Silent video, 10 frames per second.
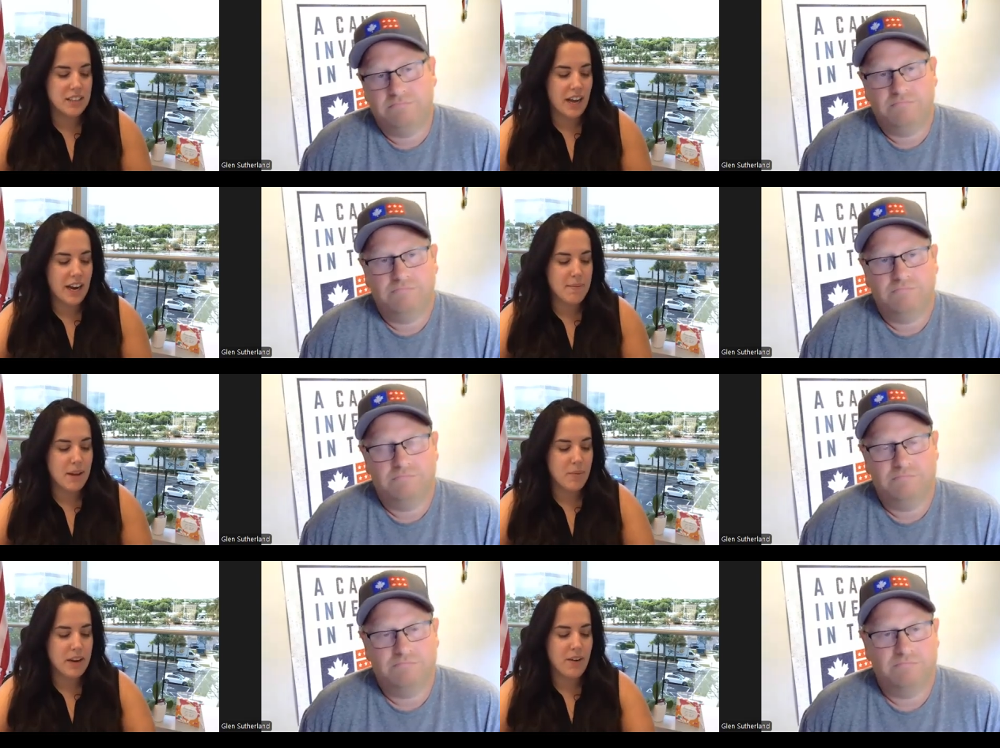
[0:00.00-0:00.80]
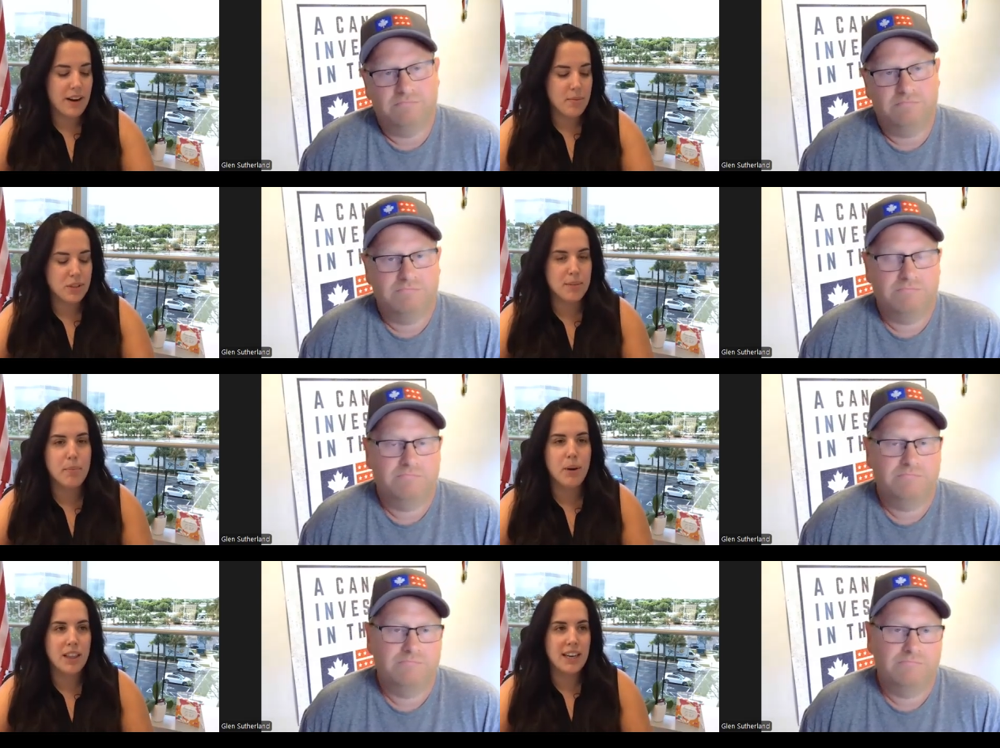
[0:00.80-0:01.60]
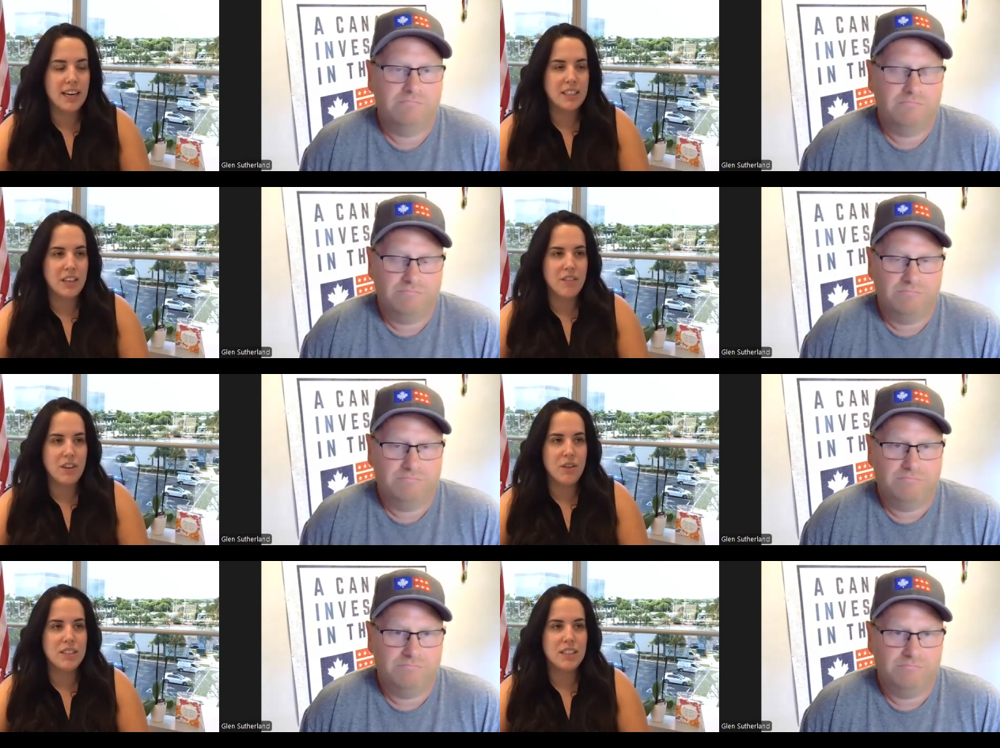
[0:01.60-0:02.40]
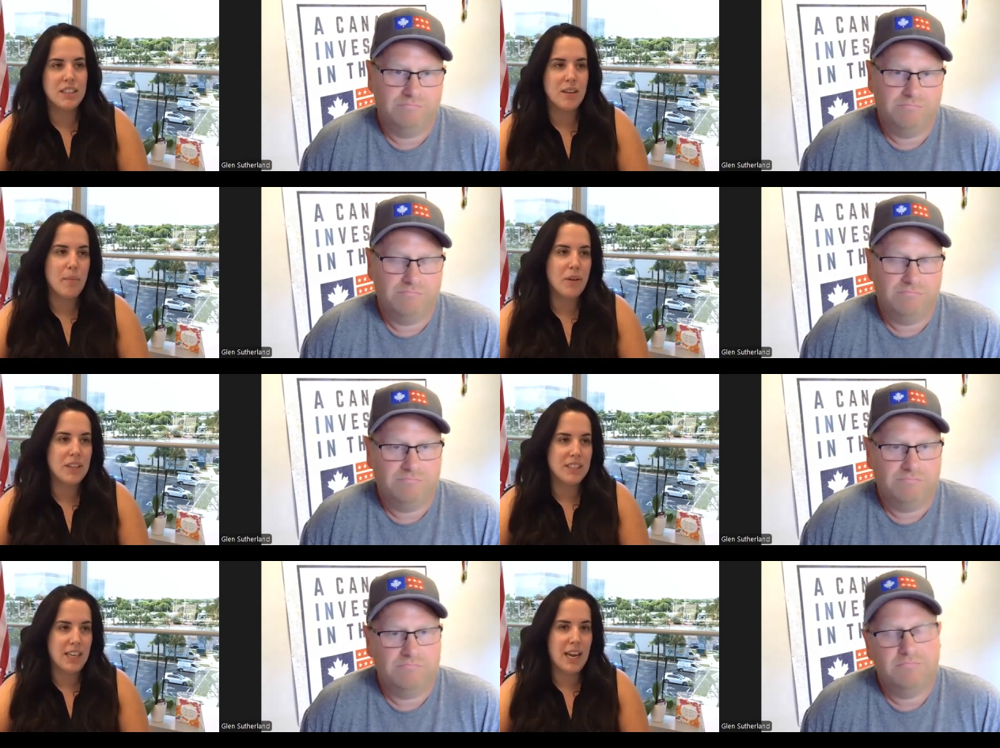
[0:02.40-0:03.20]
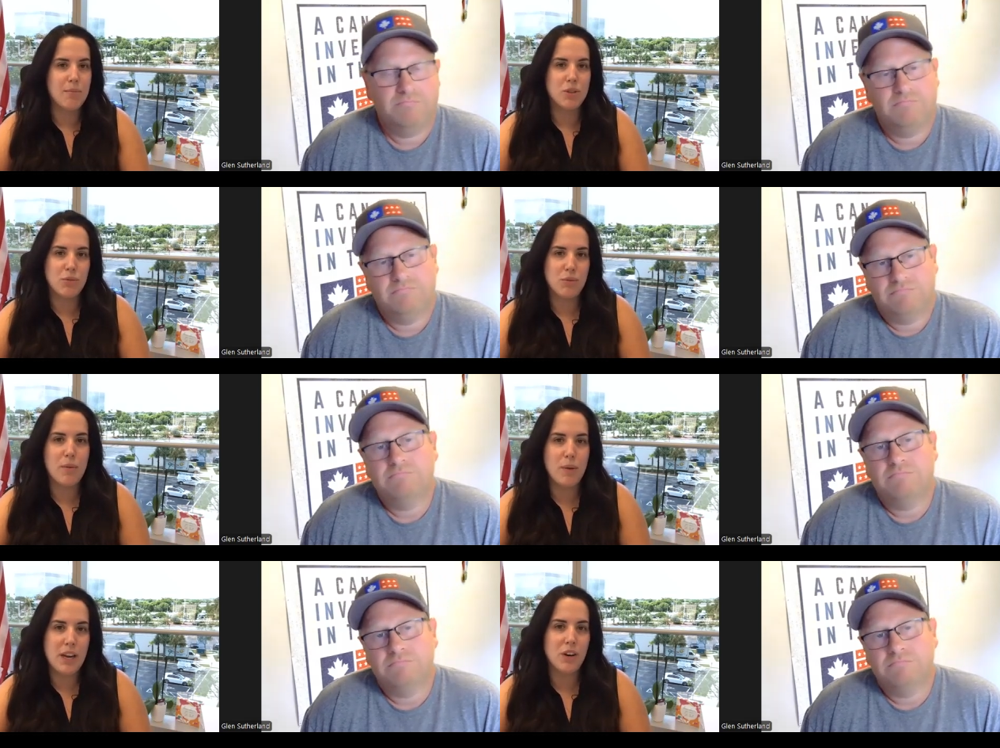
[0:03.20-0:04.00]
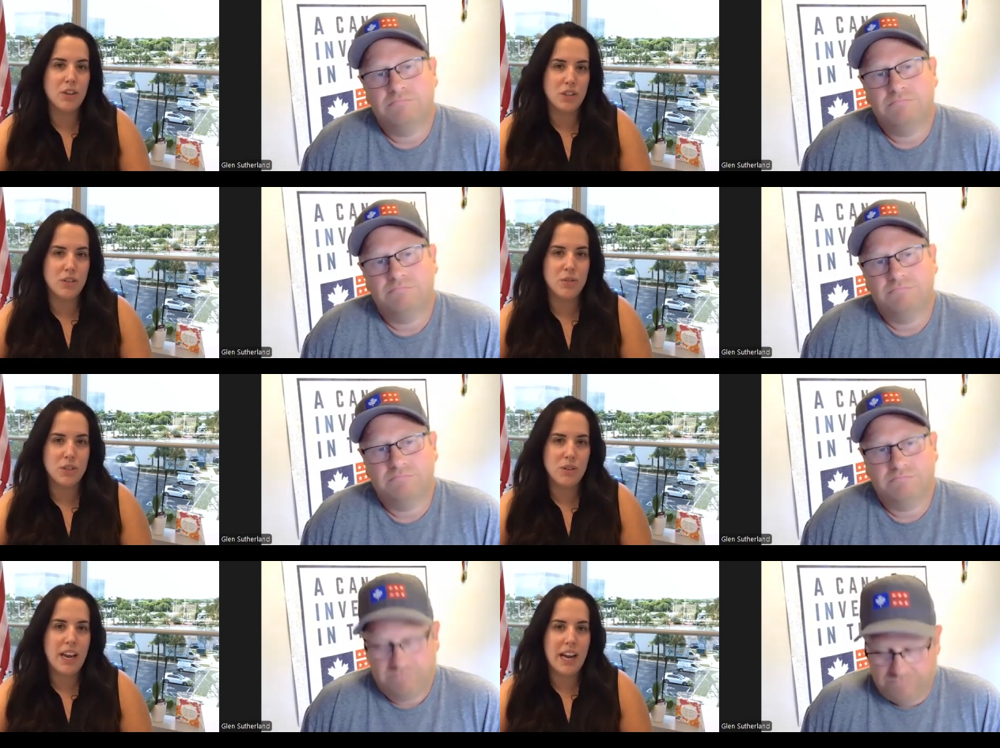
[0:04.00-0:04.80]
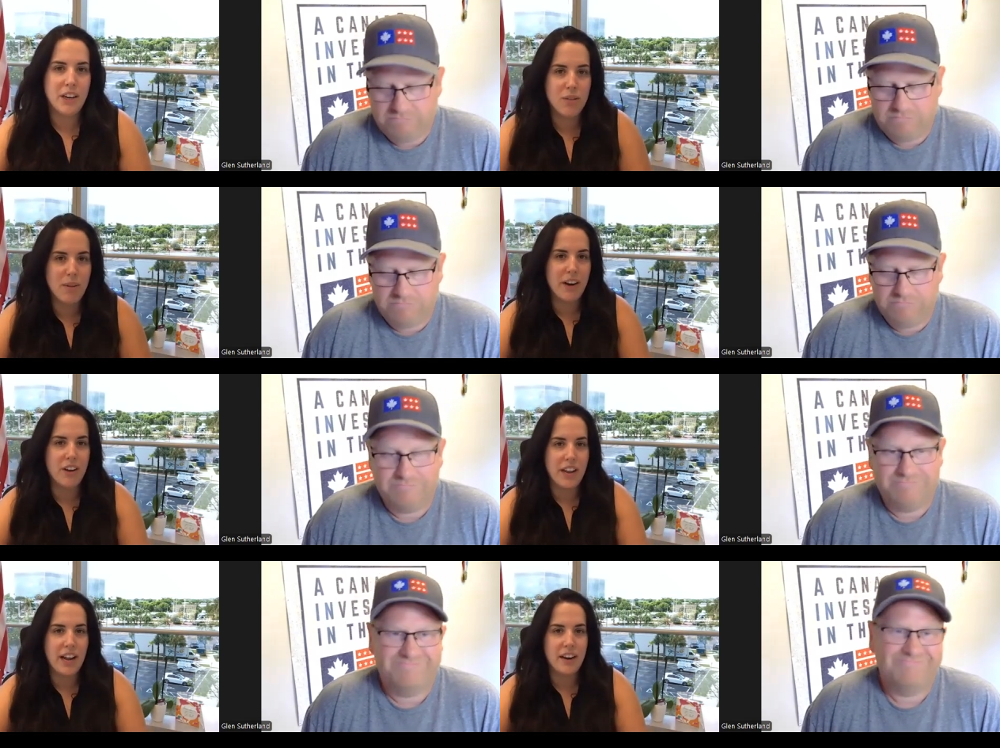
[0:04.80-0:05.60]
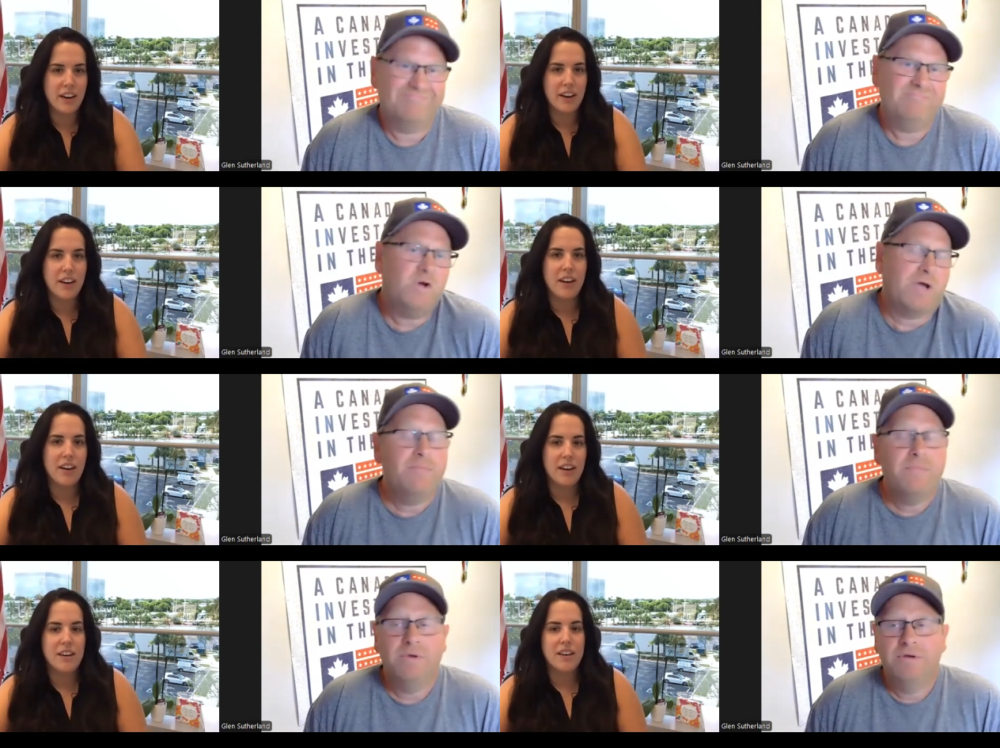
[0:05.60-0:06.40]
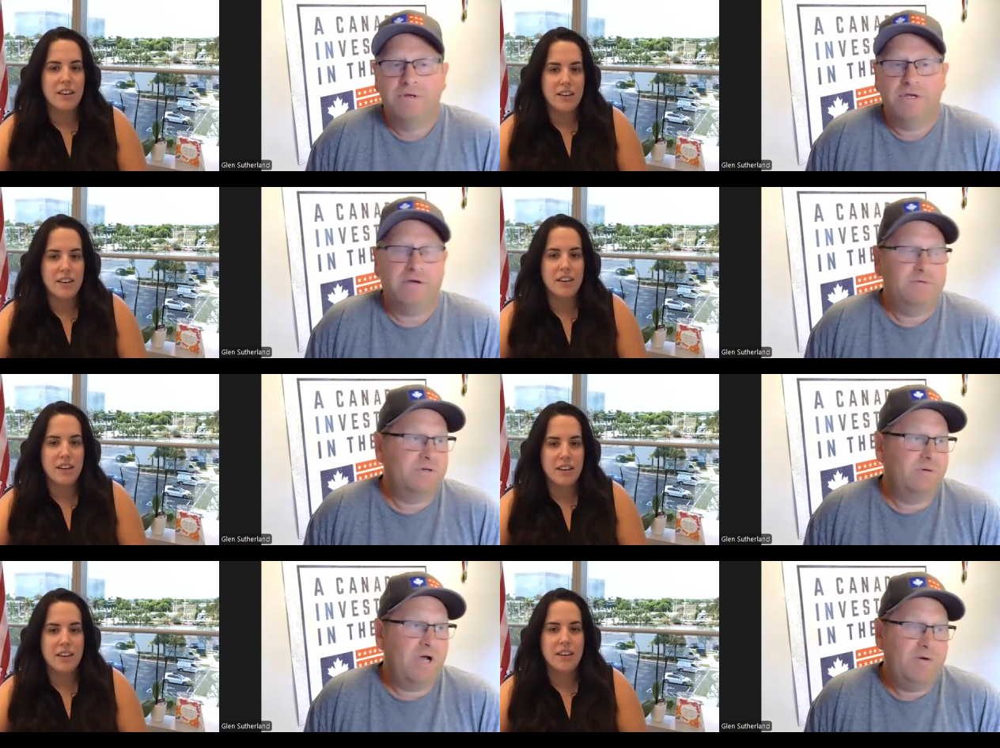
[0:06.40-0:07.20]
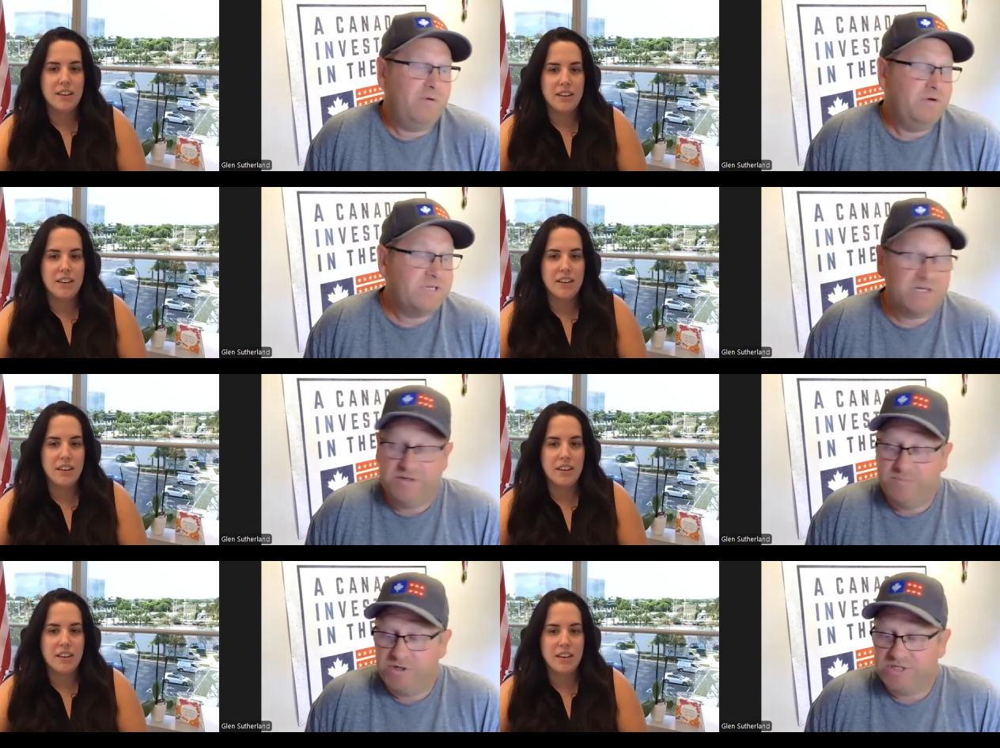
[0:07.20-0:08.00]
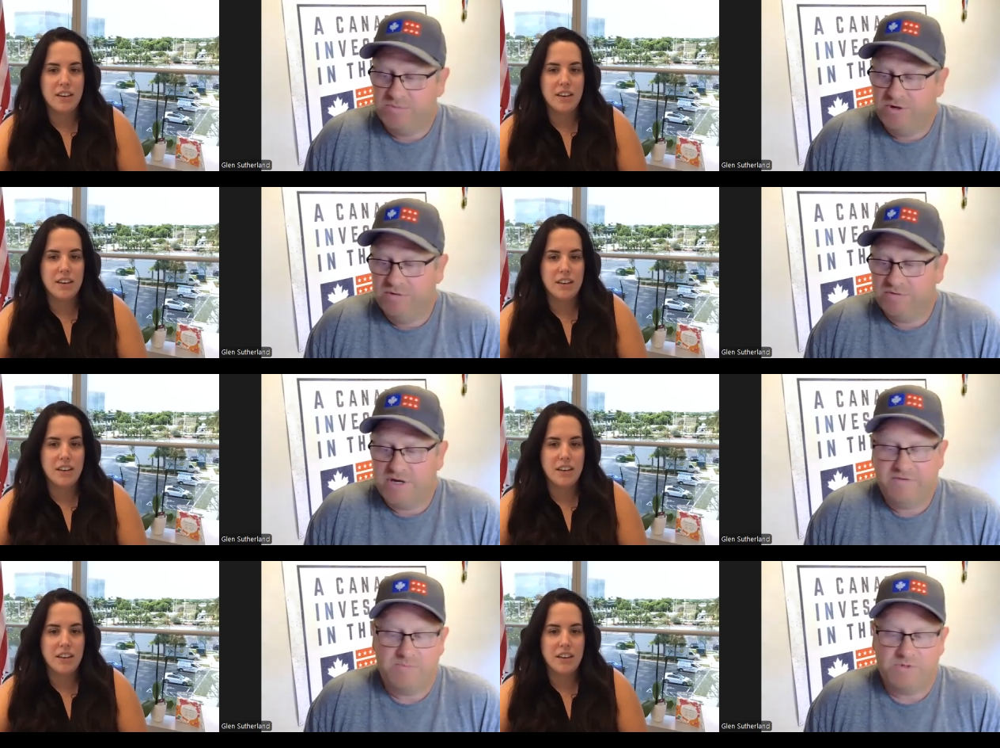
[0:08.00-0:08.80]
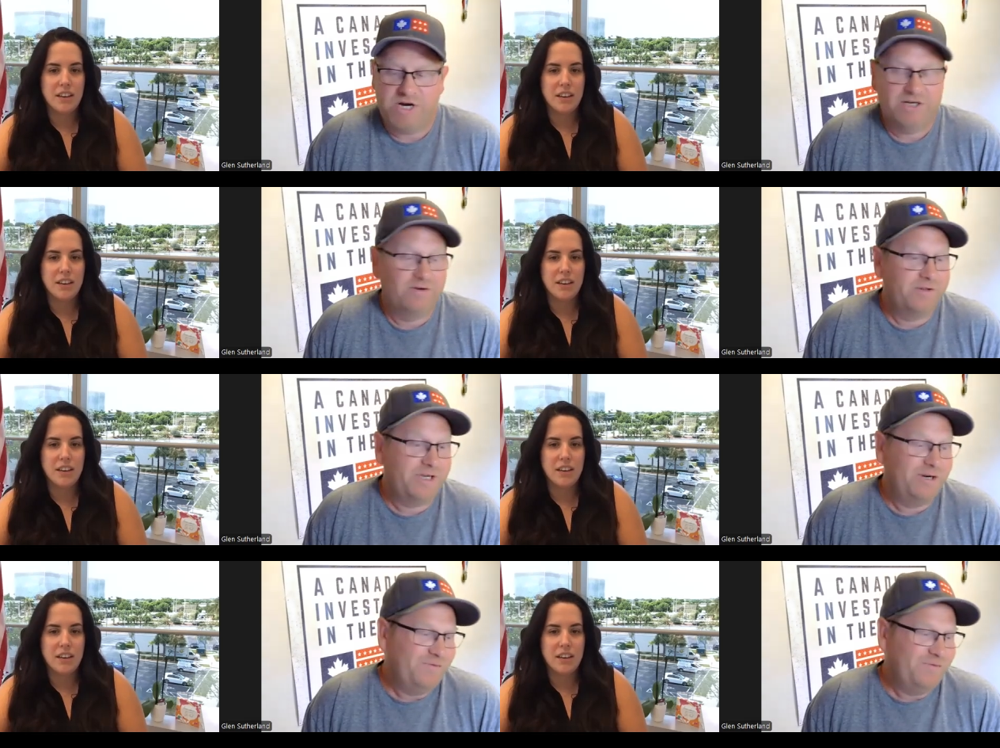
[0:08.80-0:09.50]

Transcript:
Speaker 1: time that we are able to book the next interview is about the same. So a week or two. So yeah, you're right on that.
Speaker 2: Okay. Yeah. So I, it was actually pretty smooth. I've kept track of all the